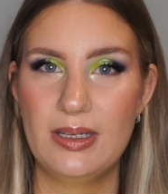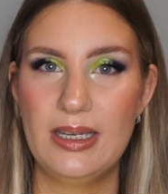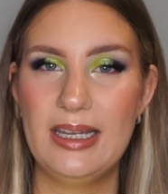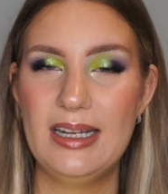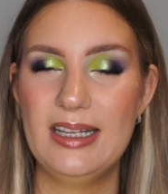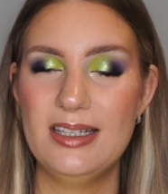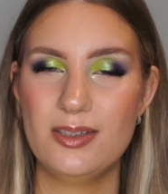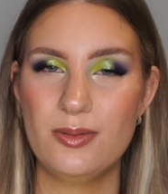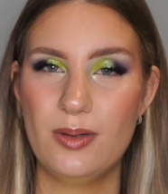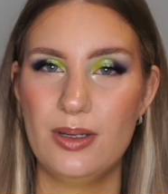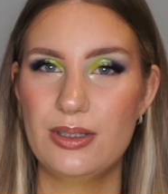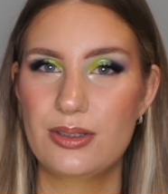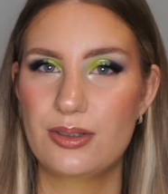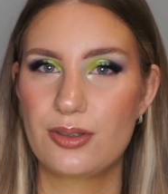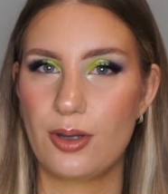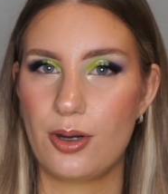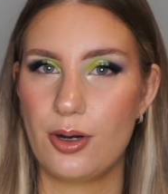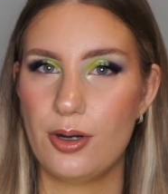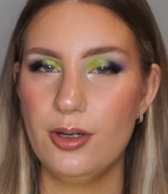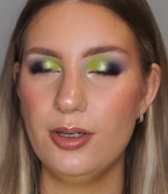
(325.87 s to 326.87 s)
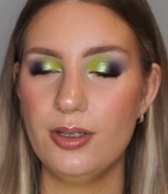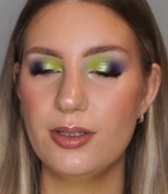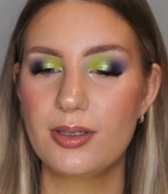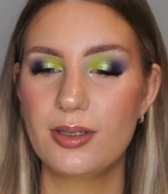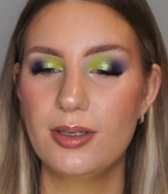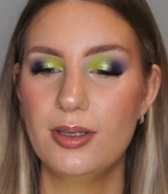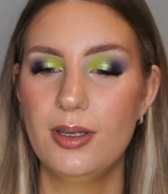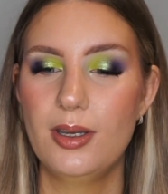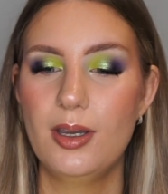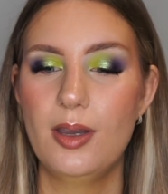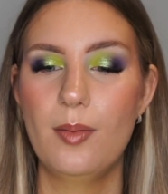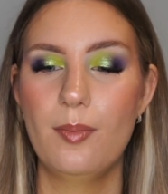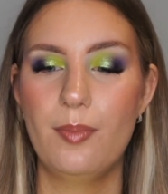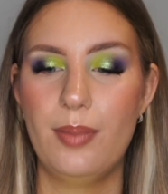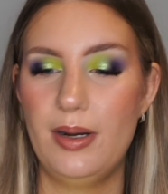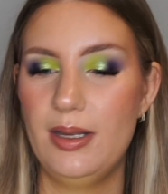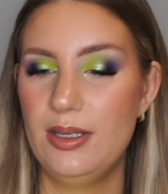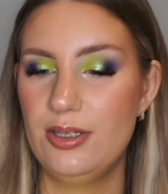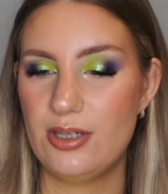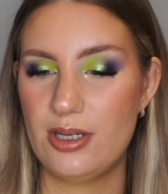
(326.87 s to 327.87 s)
It is quite dark,
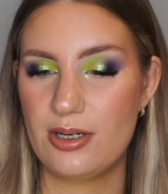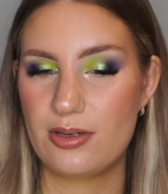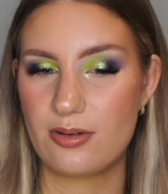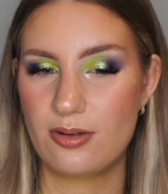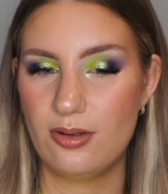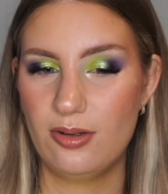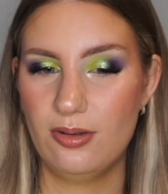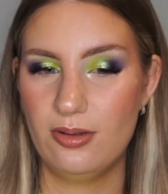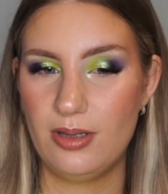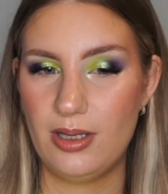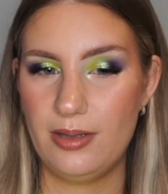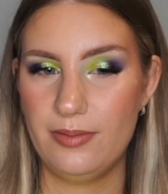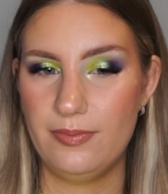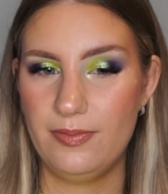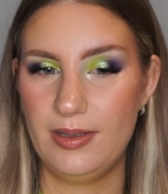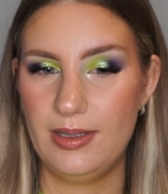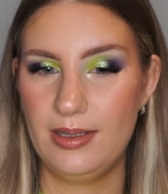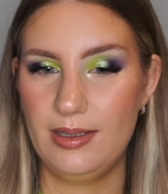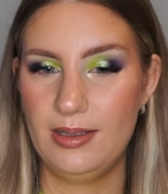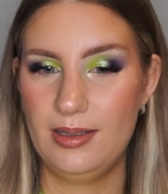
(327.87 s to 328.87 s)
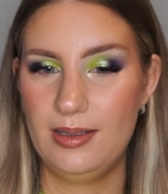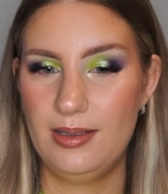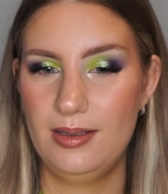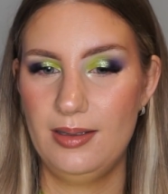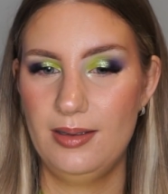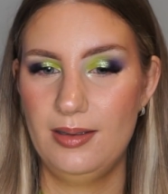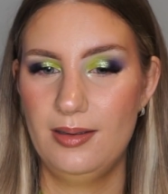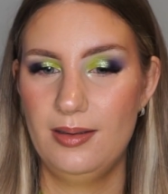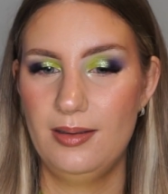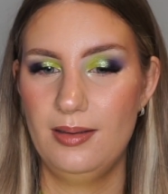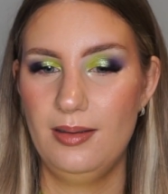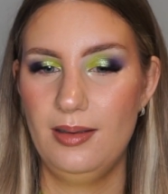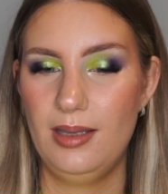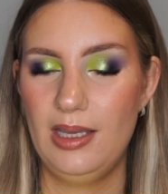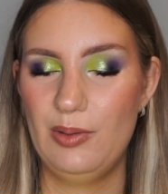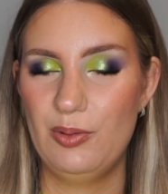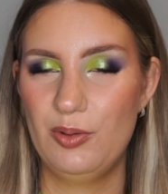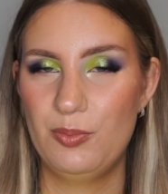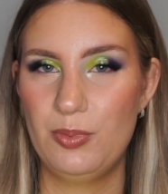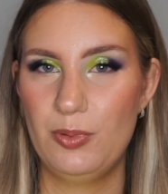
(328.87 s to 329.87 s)
but in general, I think it
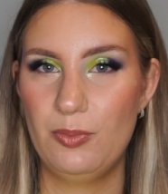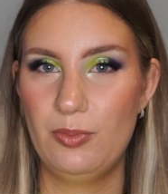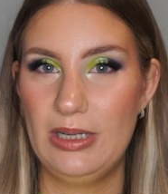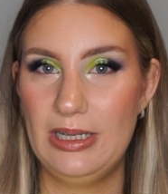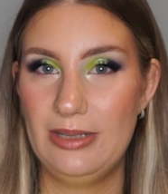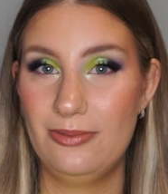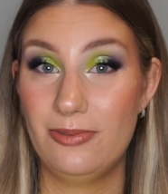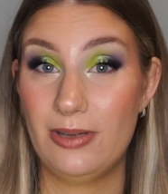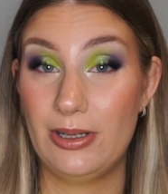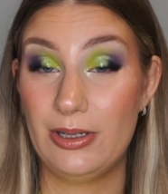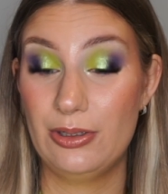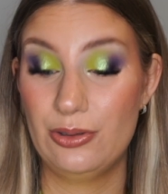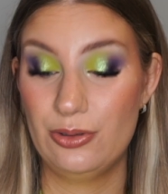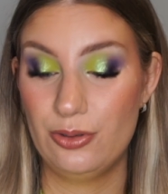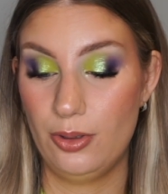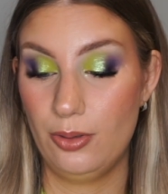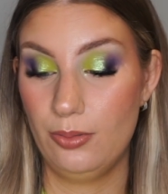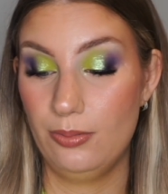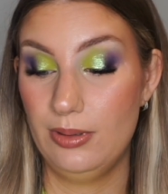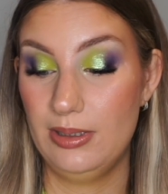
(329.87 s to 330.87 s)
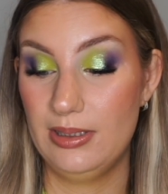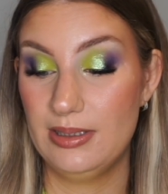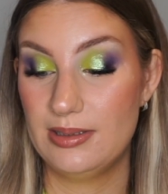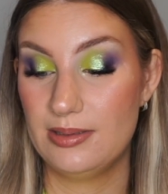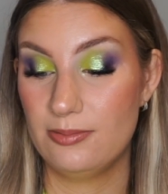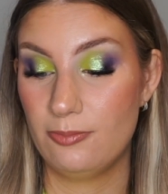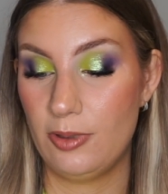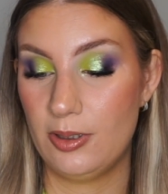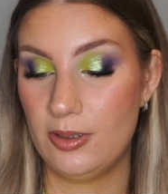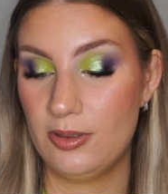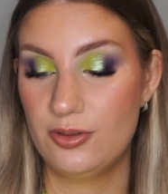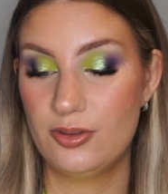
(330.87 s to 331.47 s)
would be really fun to own this one.